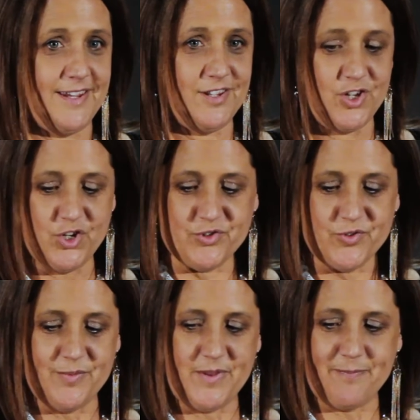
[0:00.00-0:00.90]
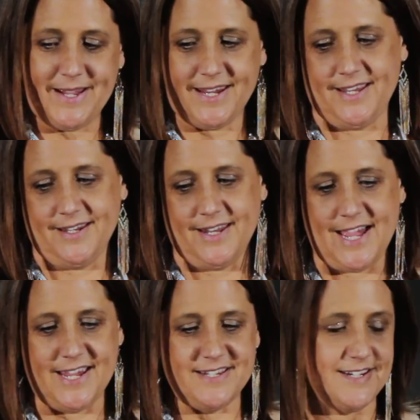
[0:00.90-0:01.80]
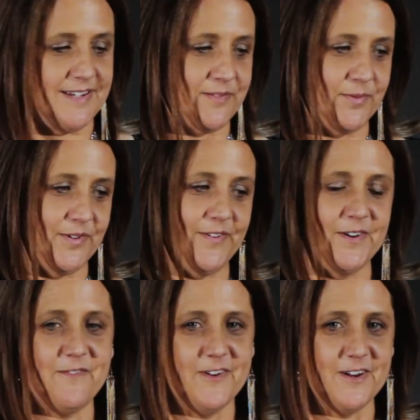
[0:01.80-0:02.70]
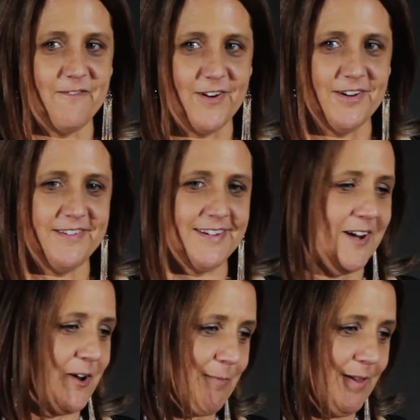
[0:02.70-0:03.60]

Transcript: the newsrooms back in the 80s were very, very, very scary